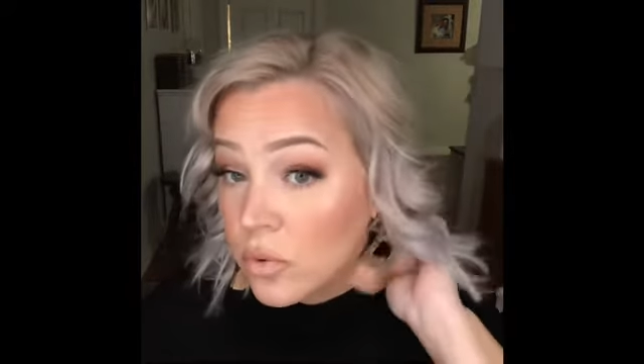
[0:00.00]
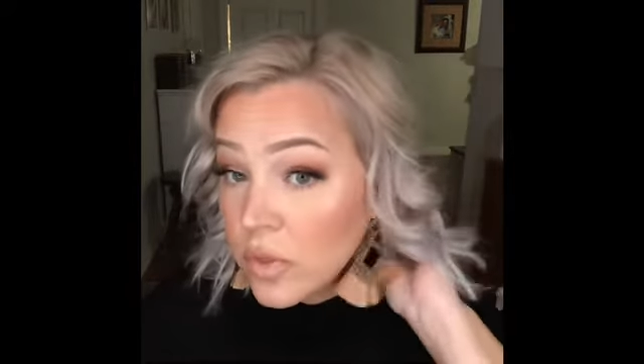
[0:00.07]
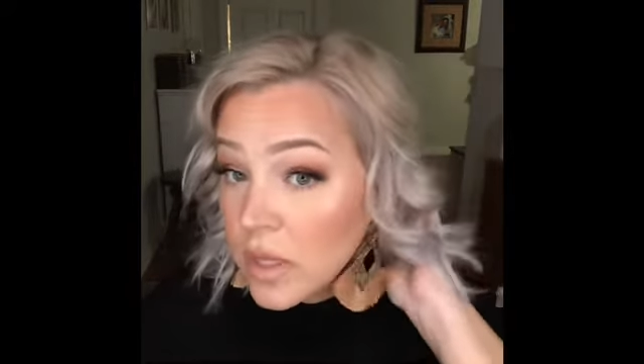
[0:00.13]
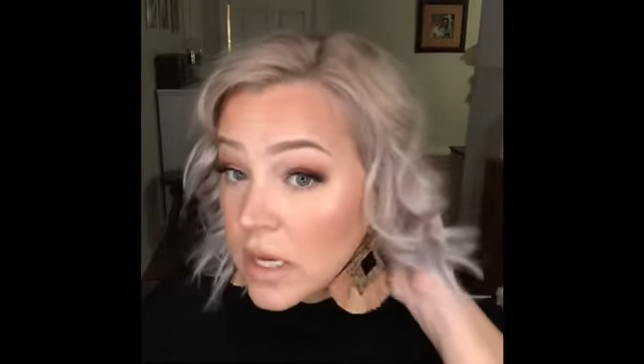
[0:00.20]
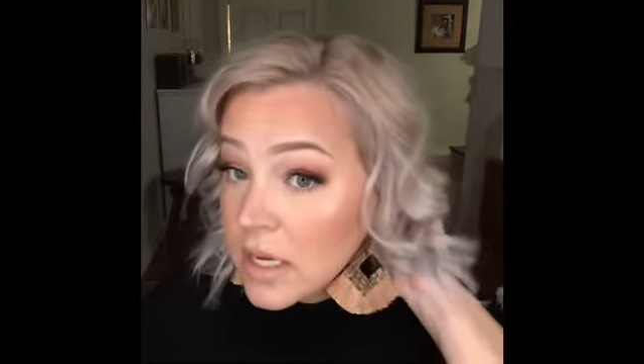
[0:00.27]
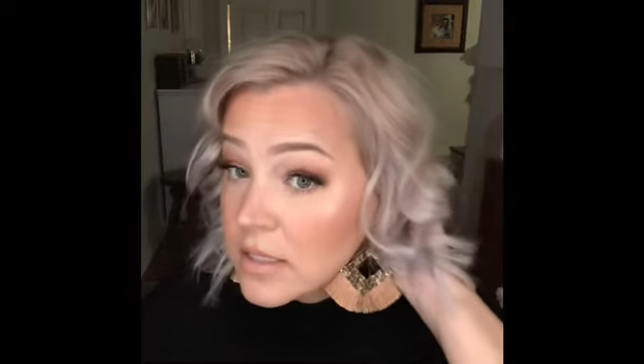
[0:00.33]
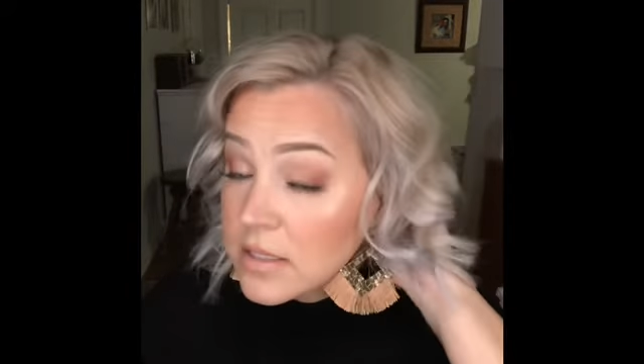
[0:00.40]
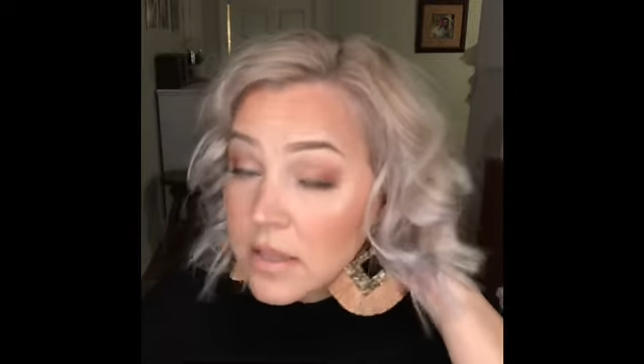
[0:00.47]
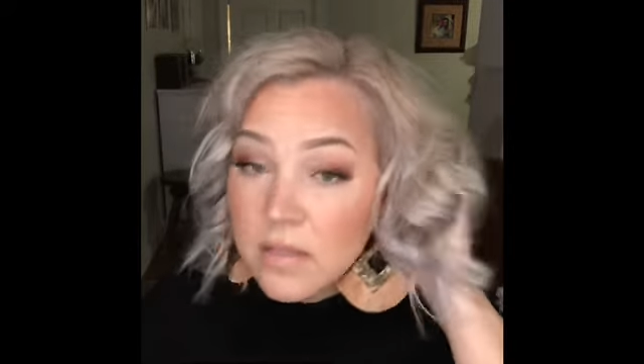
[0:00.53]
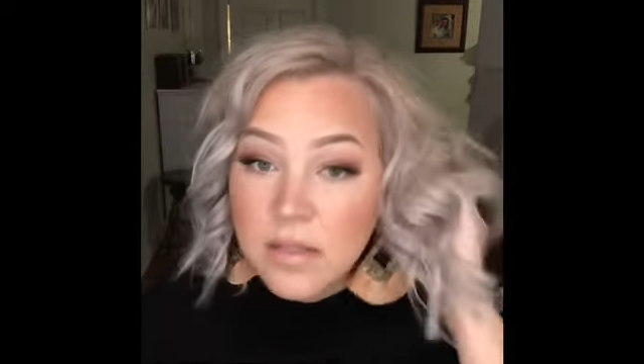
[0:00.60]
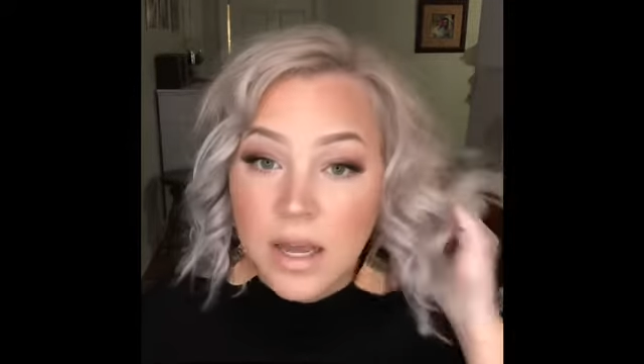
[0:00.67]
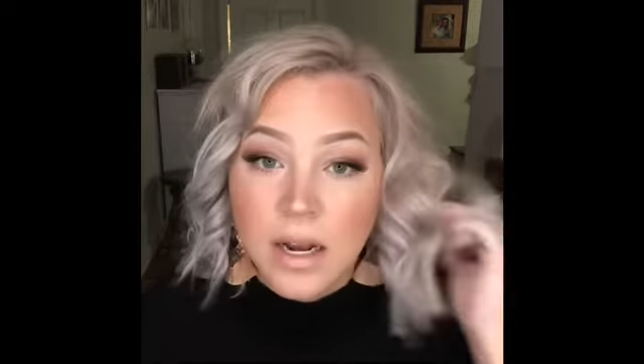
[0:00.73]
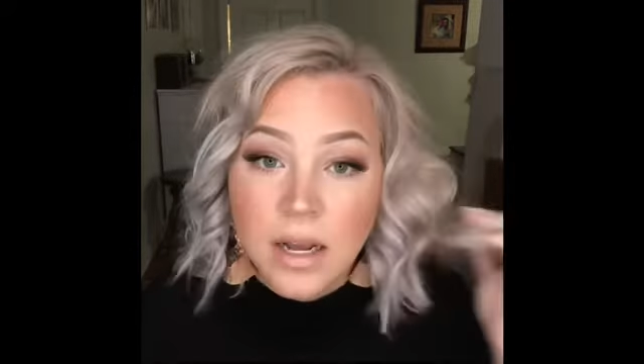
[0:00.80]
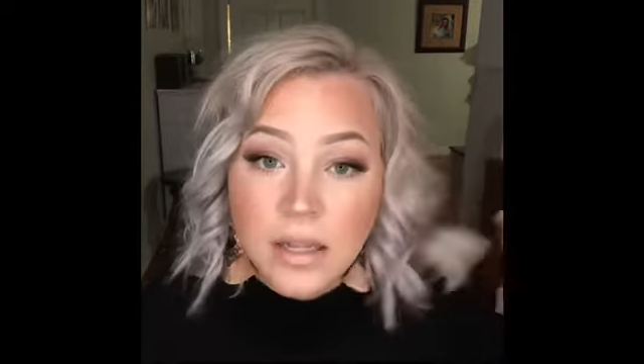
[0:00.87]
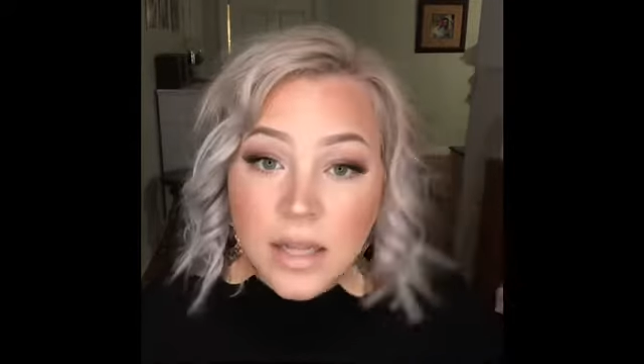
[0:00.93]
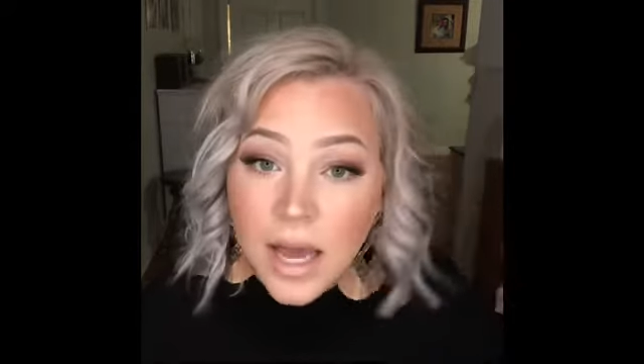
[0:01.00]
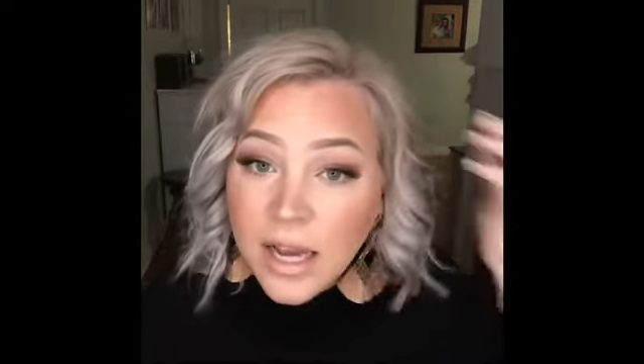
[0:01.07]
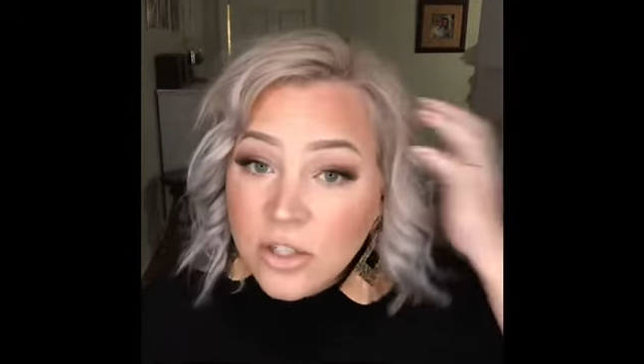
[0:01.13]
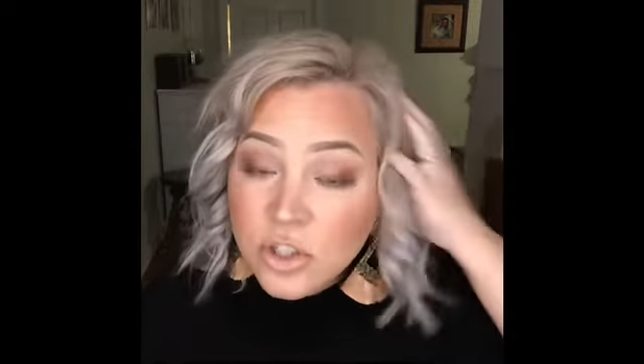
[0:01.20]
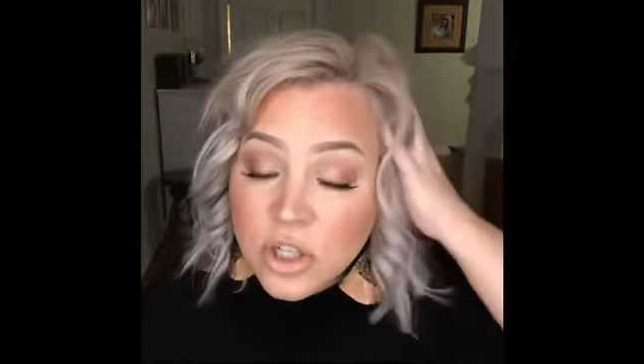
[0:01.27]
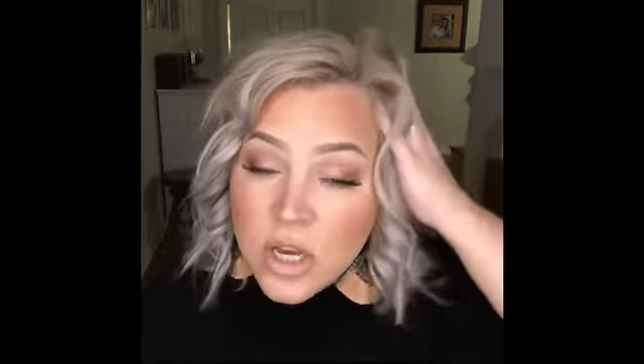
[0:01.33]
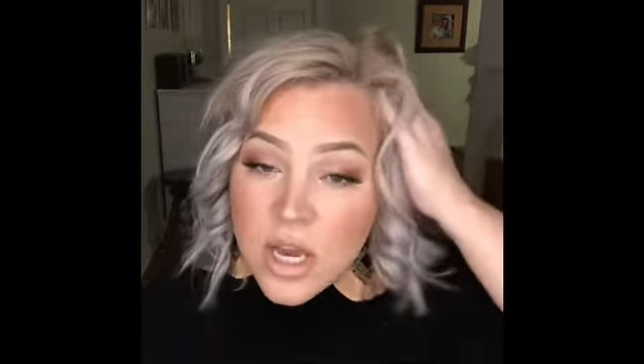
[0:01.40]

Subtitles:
the synthetic lash.